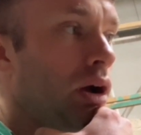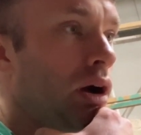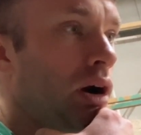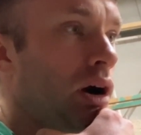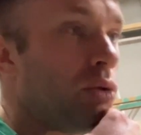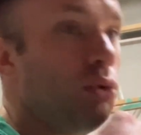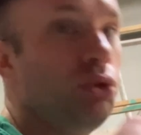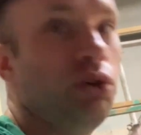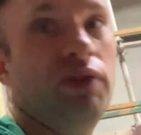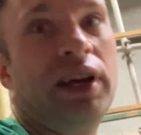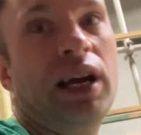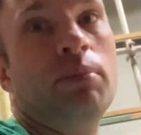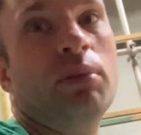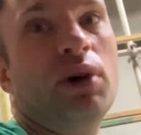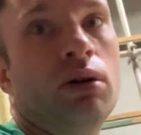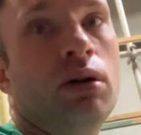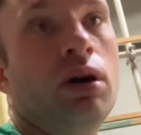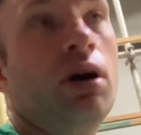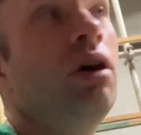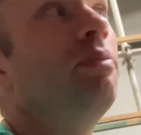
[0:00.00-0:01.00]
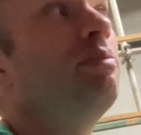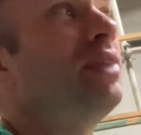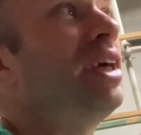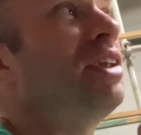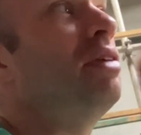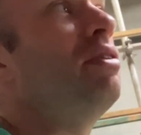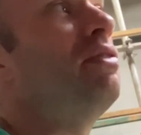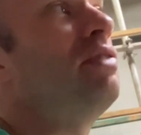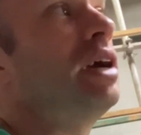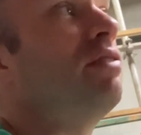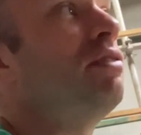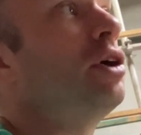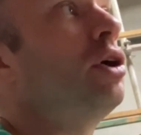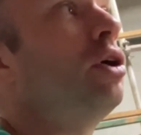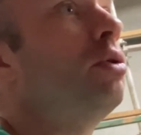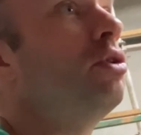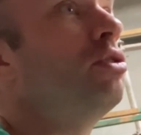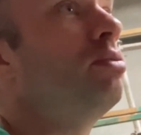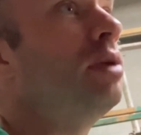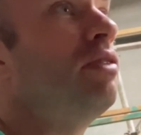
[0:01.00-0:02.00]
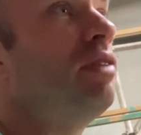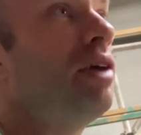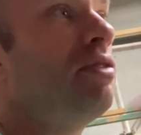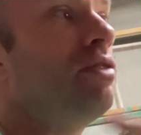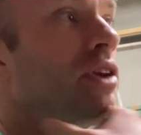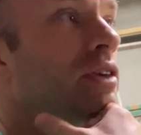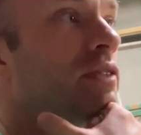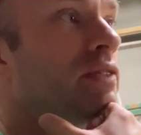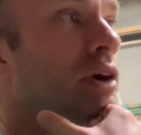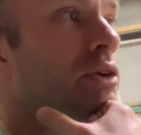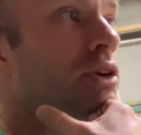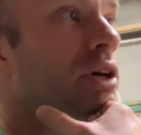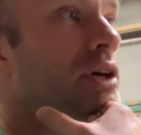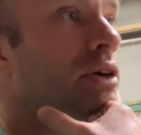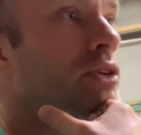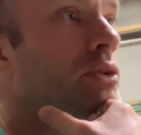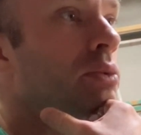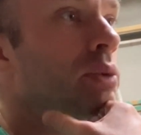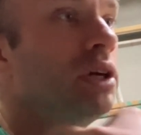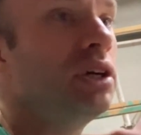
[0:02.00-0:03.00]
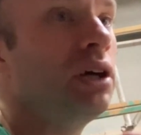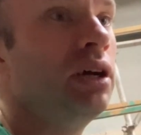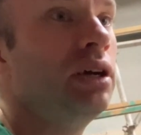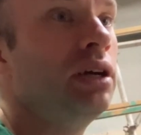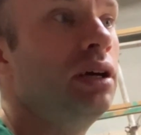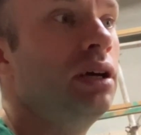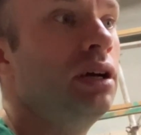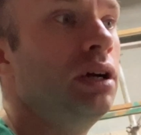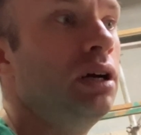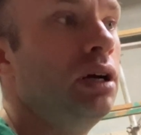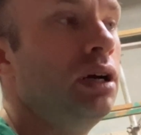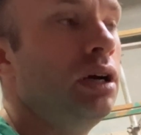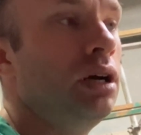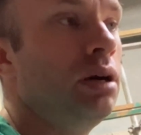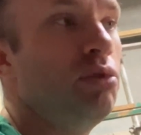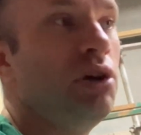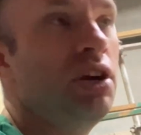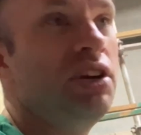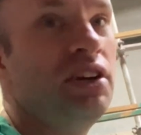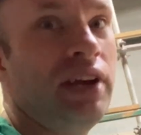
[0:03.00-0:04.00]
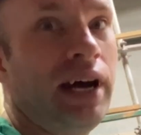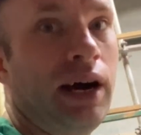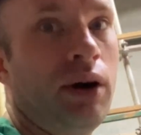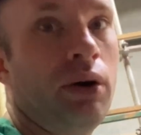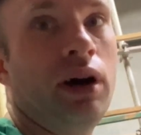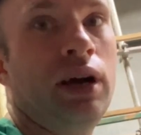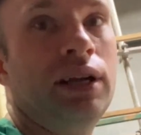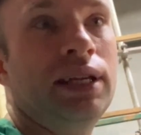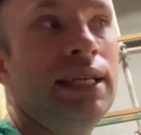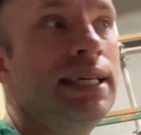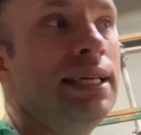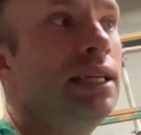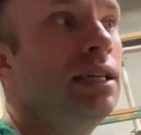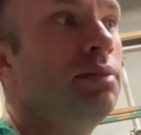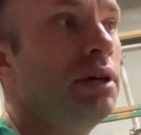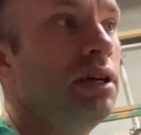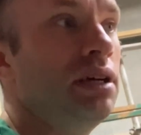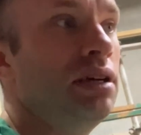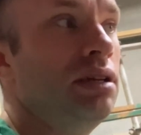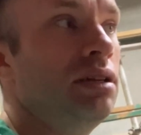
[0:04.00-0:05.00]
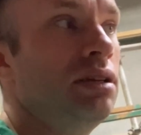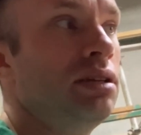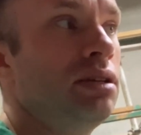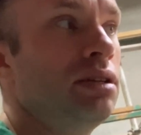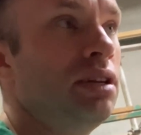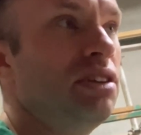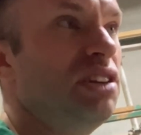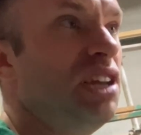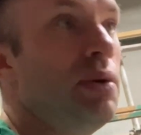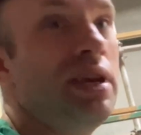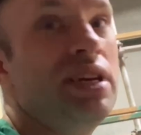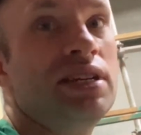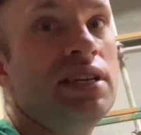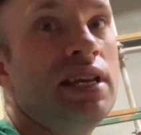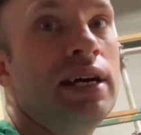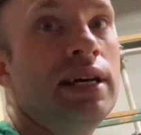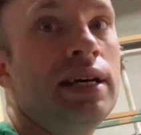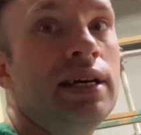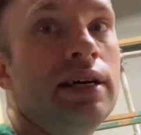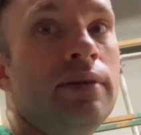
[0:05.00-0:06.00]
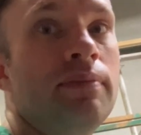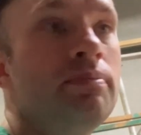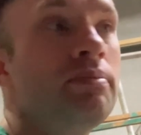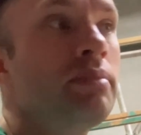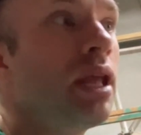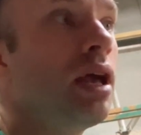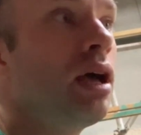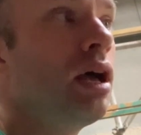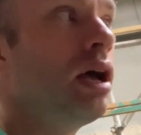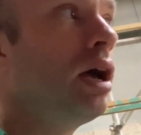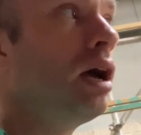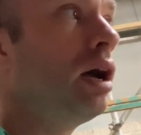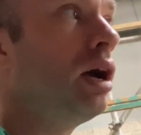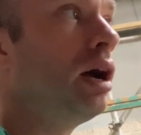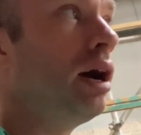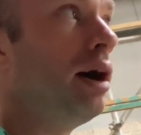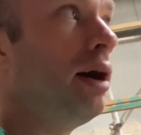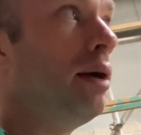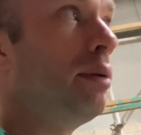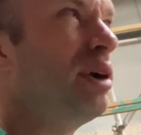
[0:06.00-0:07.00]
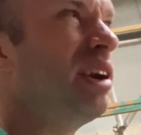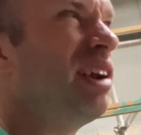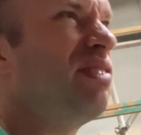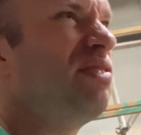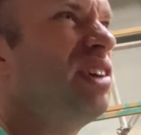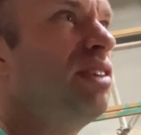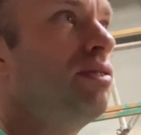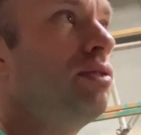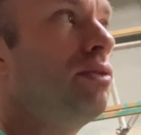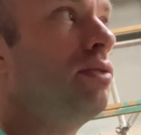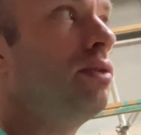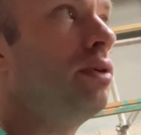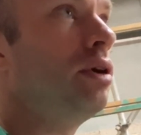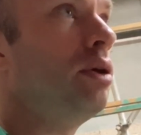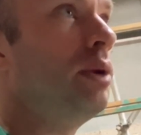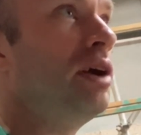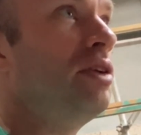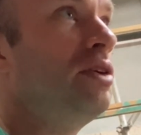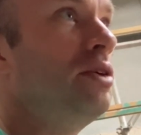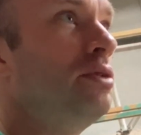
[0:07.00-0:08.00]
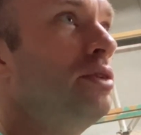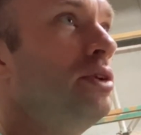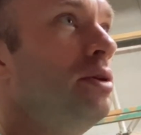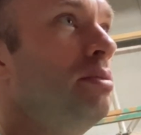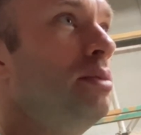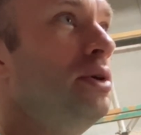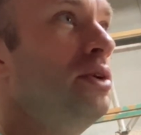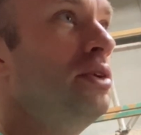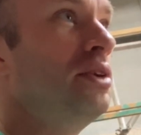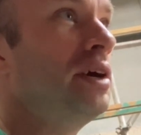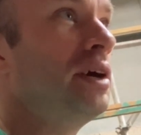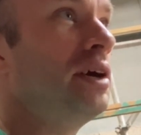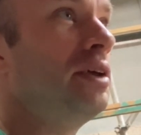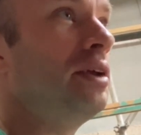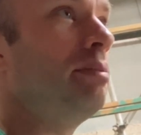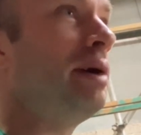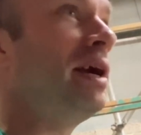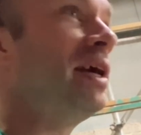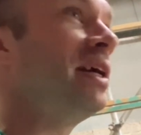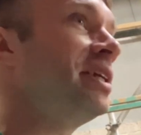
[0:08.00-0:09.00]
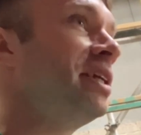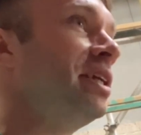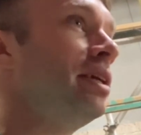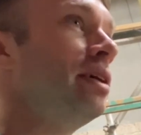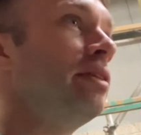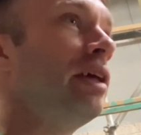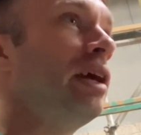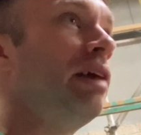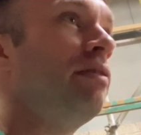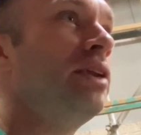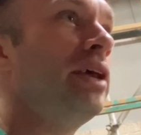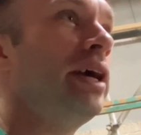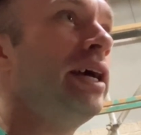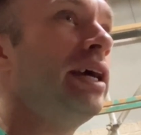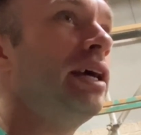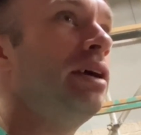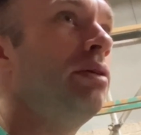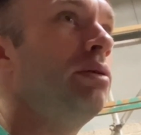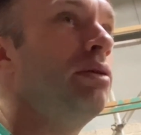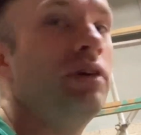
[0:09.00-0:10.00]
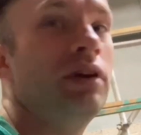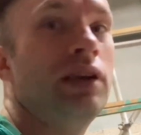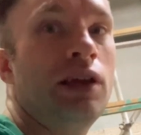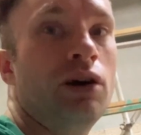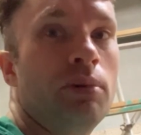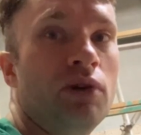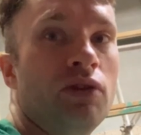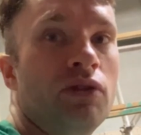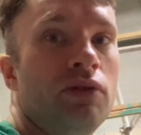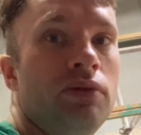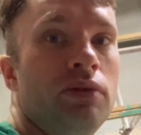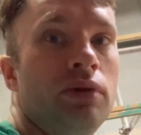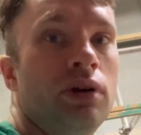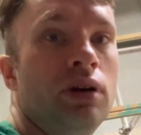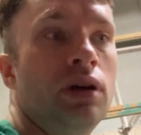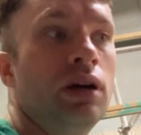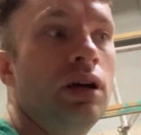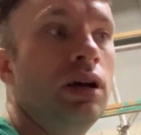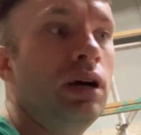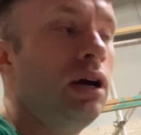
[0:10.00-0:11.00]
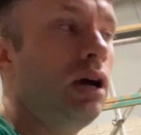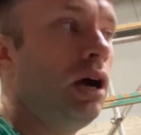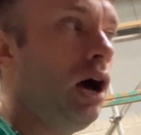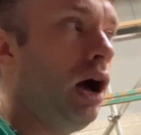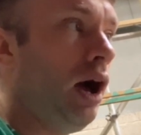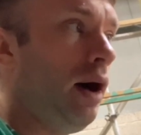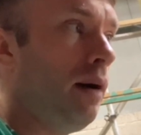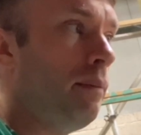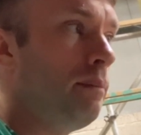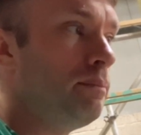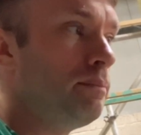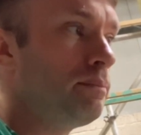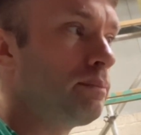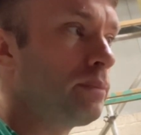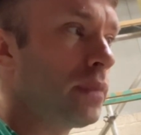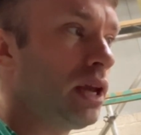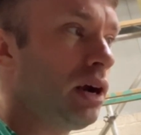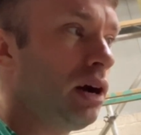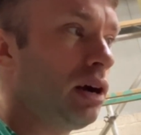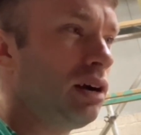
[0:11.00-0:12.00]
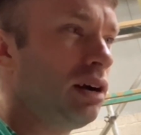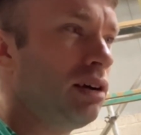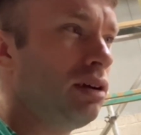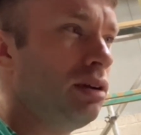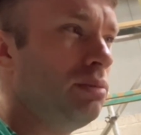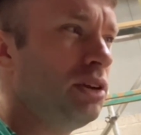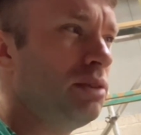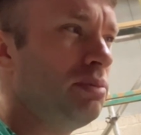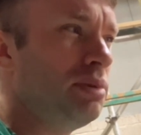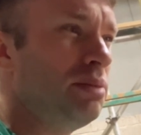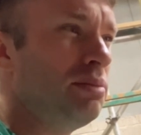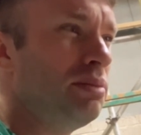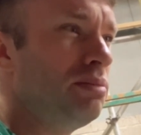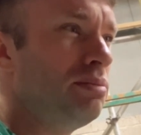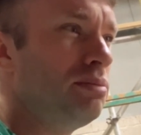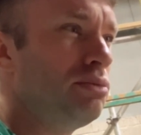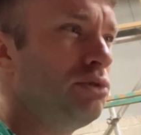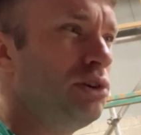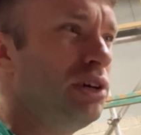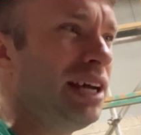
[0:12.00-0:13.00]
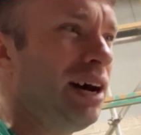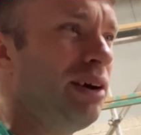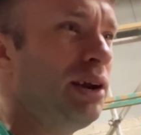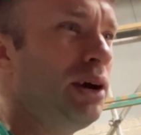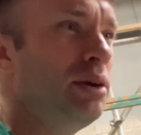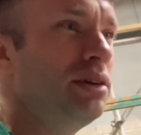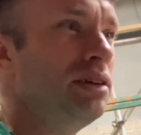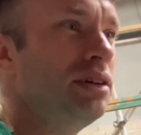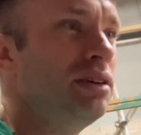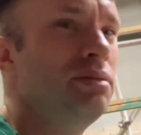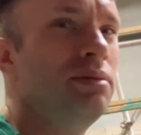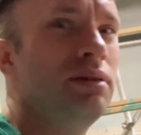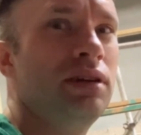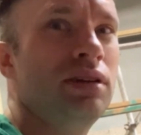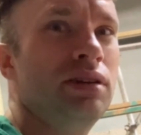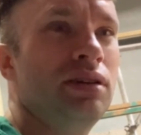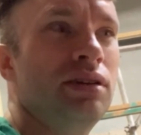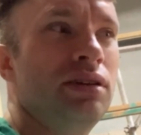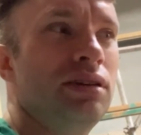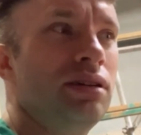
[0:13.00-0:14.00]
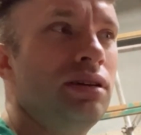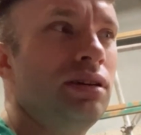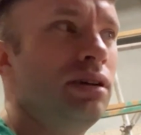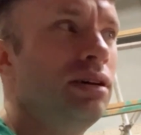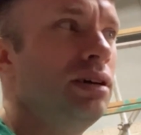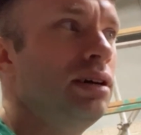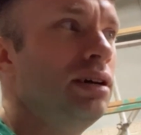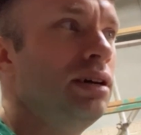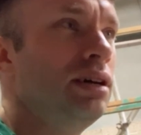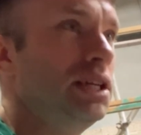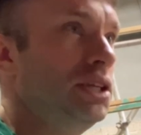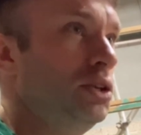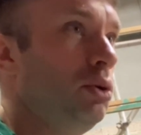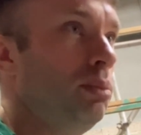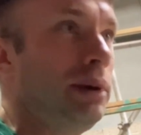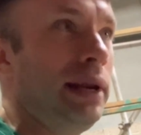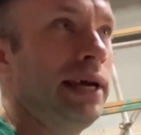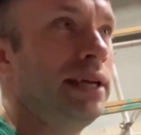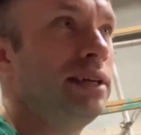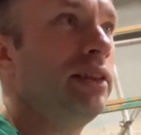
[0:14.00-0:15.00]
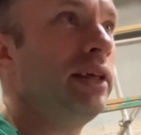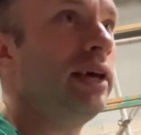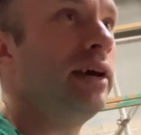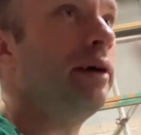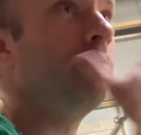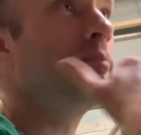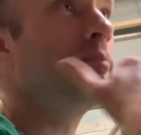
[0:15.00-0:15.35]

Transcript: I also forget that's the other thing I forgot, was my reference photos, which I printed out and need because there's no internet here. I'm going to have to think of a way to do music. I managed it the other day with a little bit of, it must have been pre-downloaded because it's not playing today.